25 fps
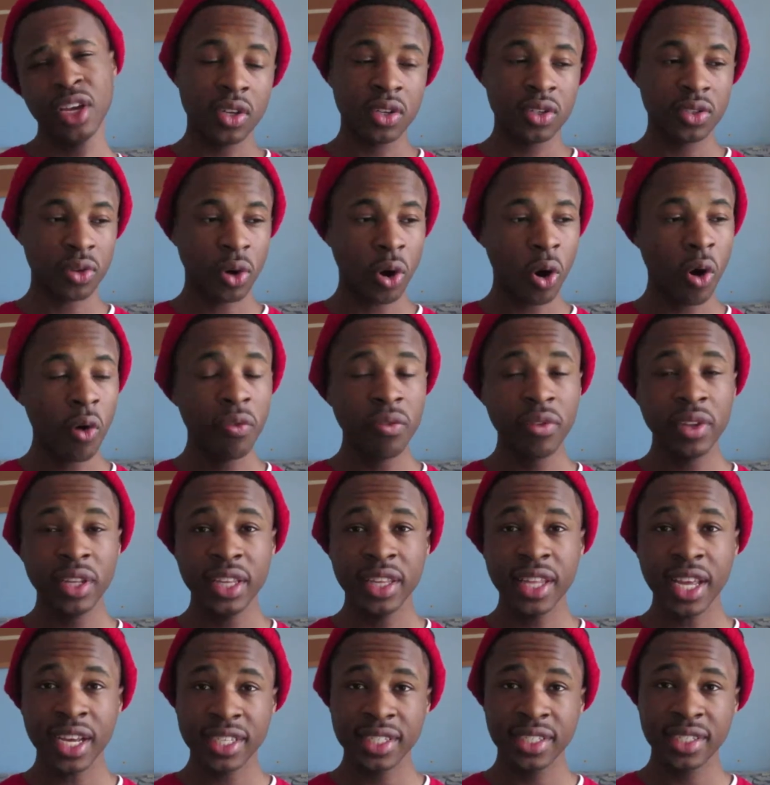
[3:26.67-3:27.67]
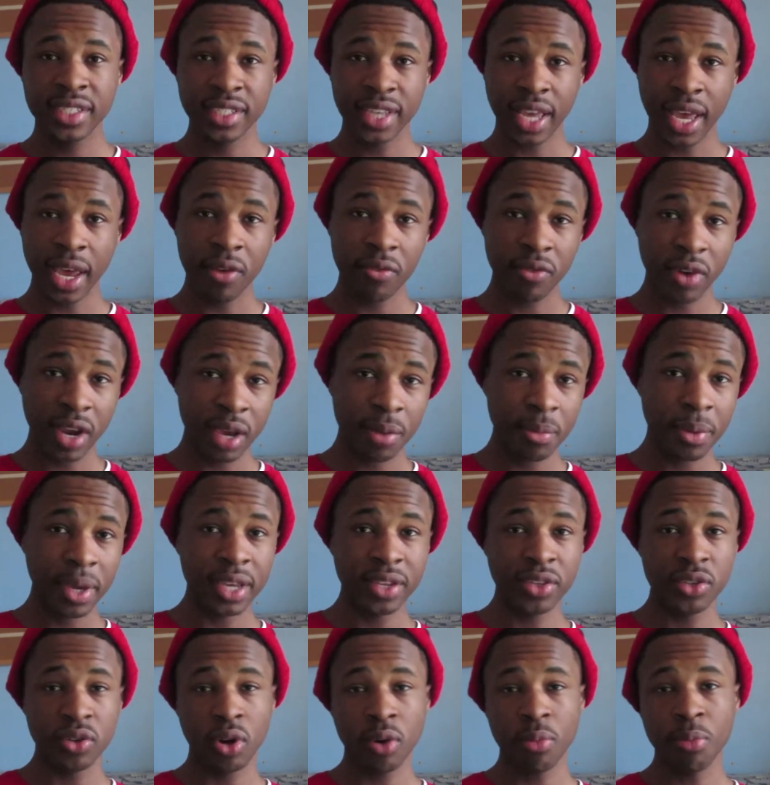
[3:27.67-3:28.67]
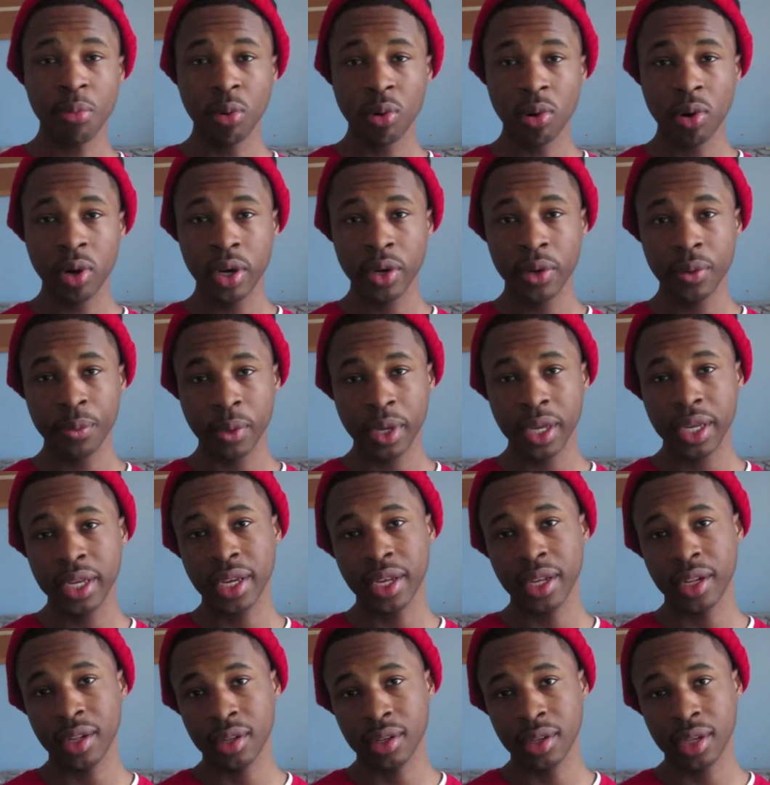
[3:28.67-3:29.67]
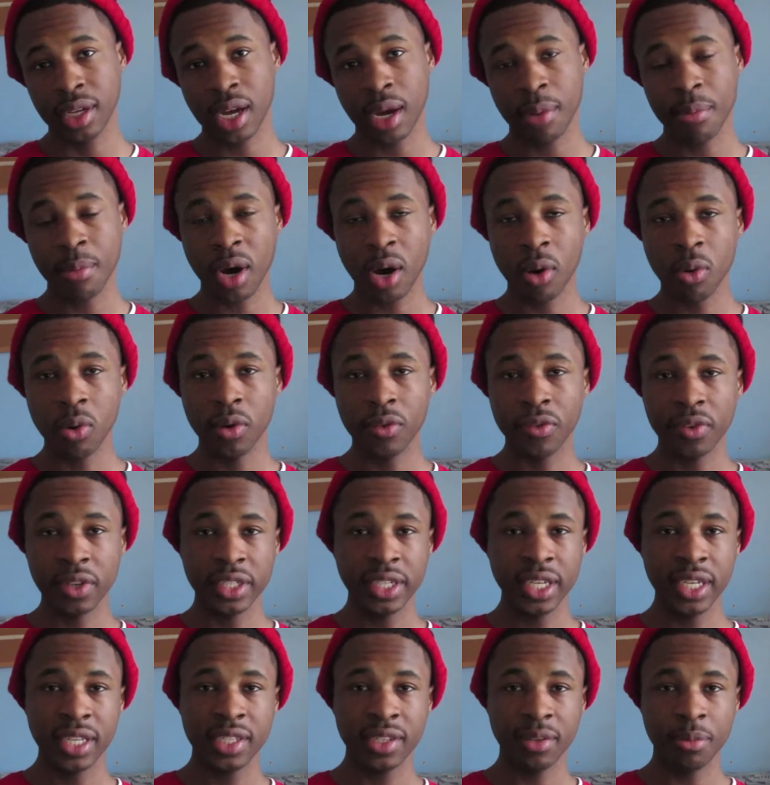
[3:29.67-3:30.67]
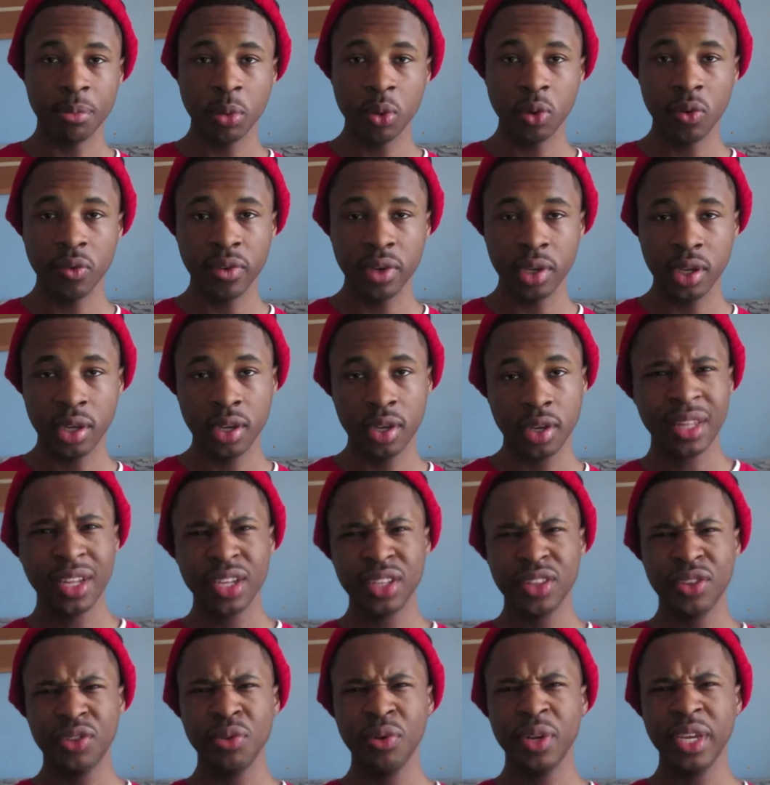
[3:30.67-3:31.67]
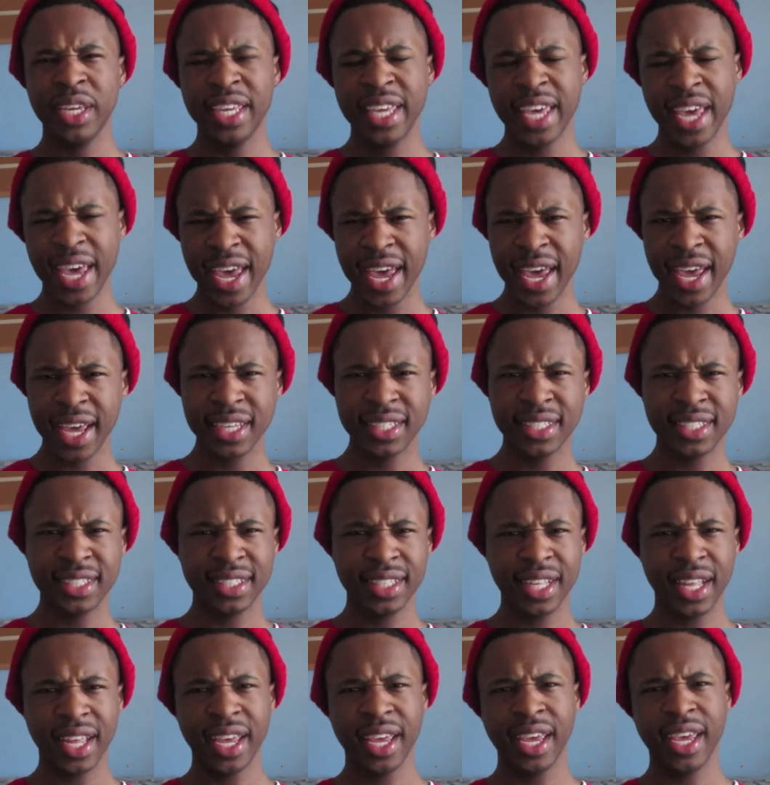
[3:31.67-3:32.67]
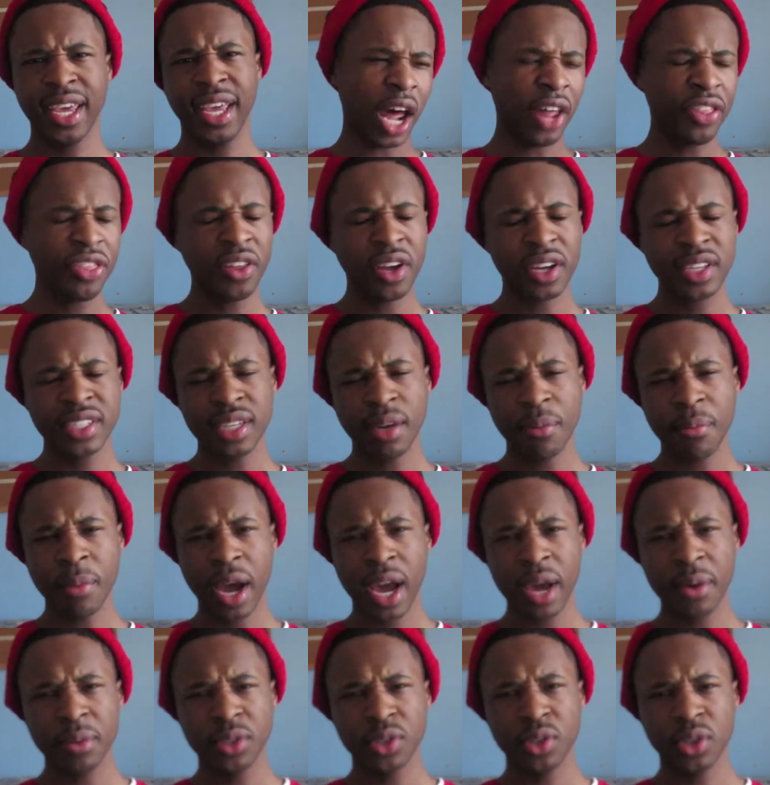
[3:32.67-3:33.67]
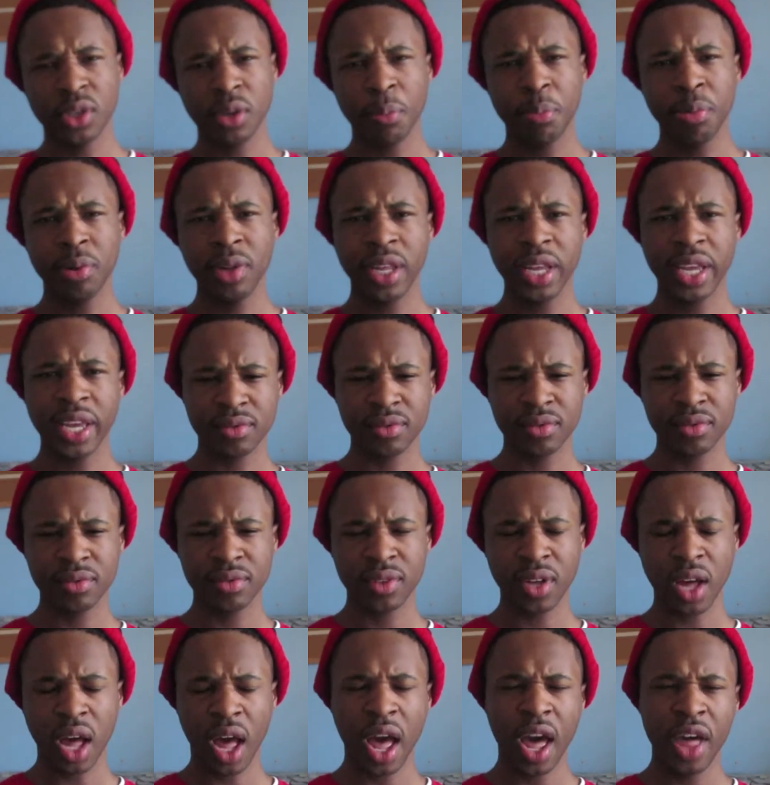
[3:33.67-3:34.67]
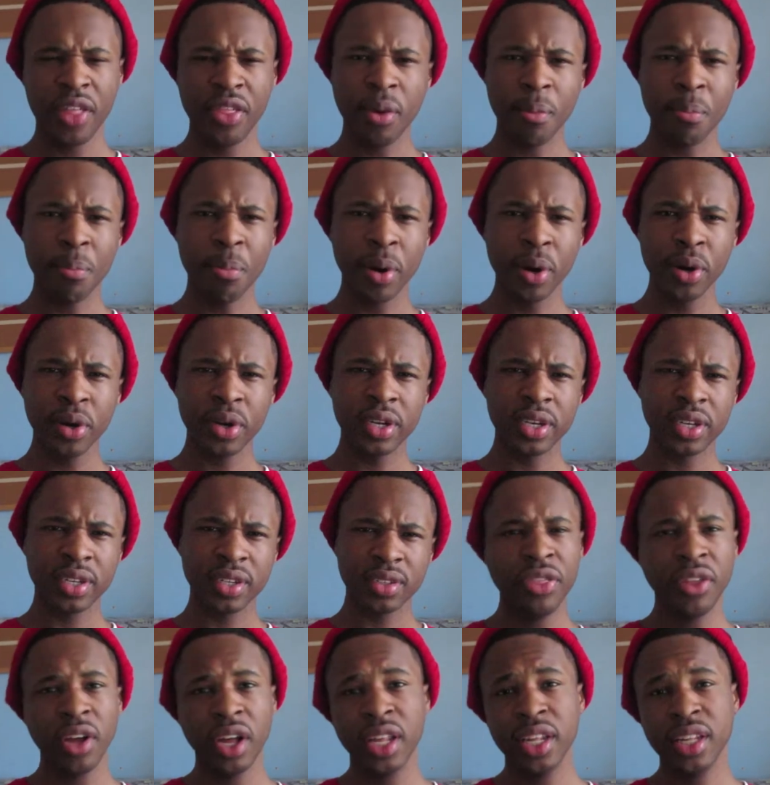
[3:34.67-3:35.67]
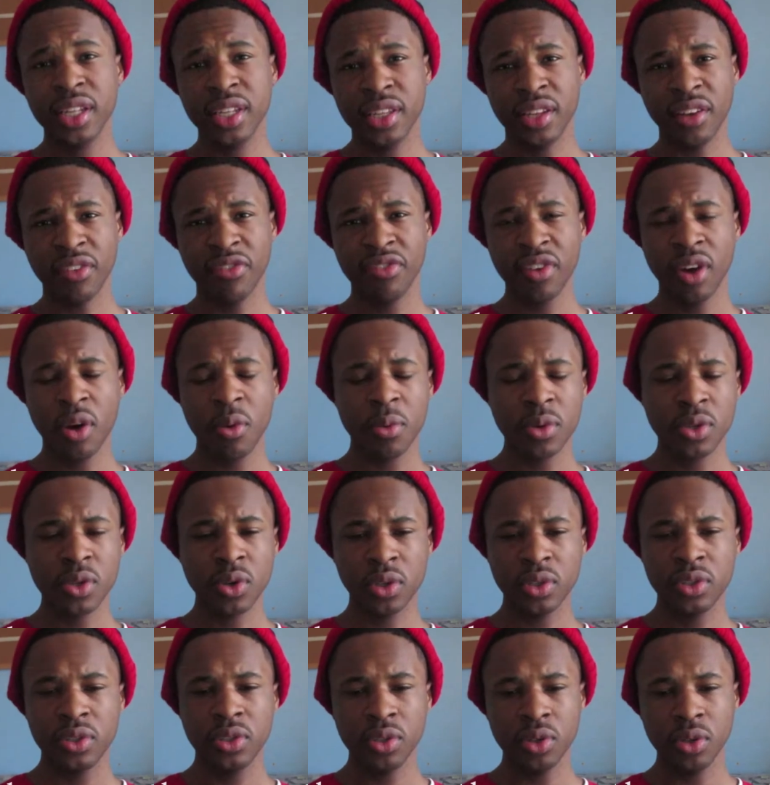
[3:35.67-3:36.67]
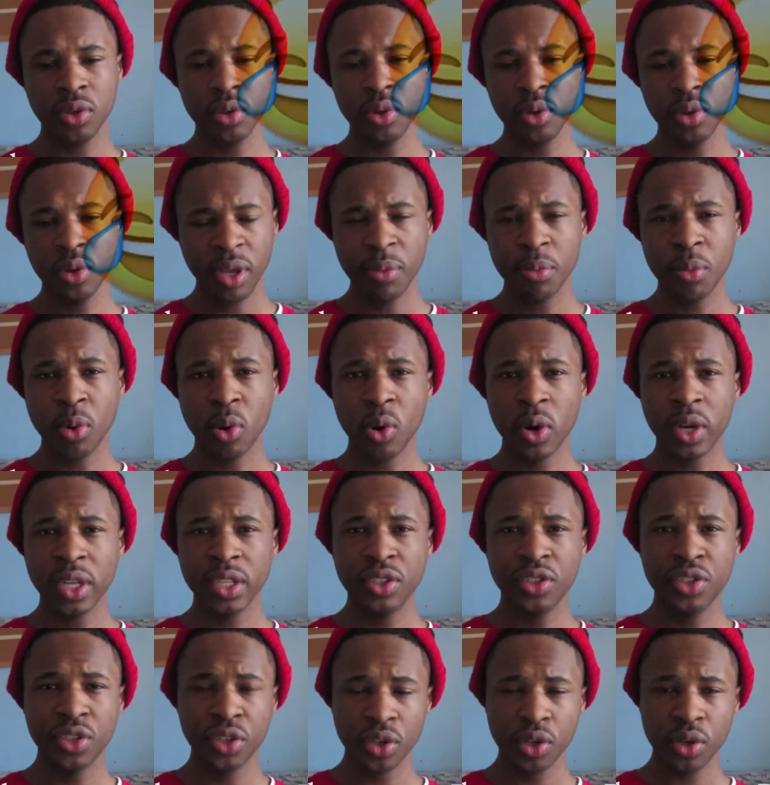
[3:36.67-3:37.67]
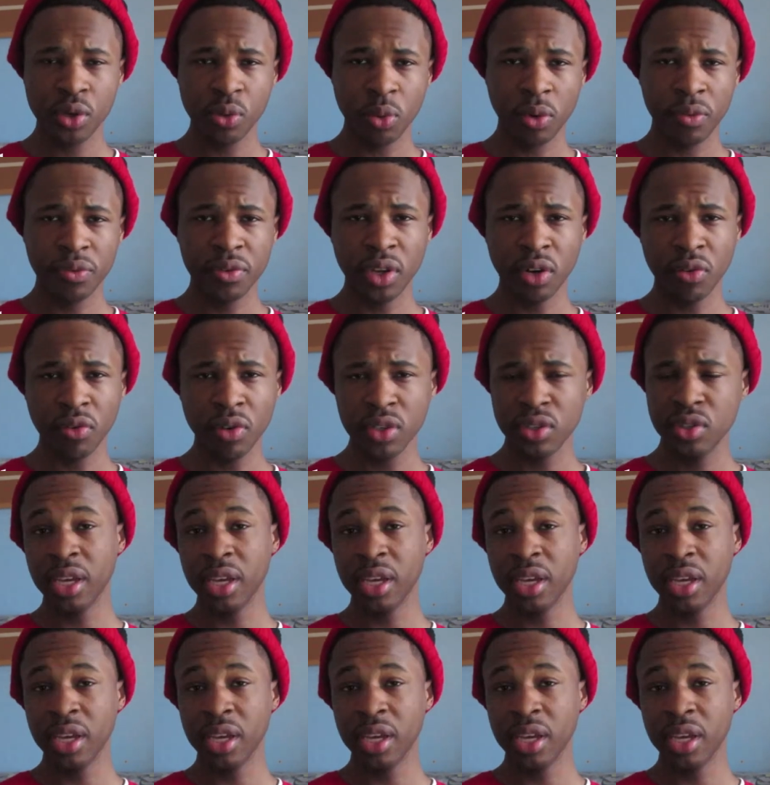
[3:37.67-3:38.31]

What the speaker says: So hopefully that Sam Raimi is on board, we can come out with a decent movie. I looked through the cast, and I thought somebody was going to play Heather Burke, but the film was going to be more in tune with the original.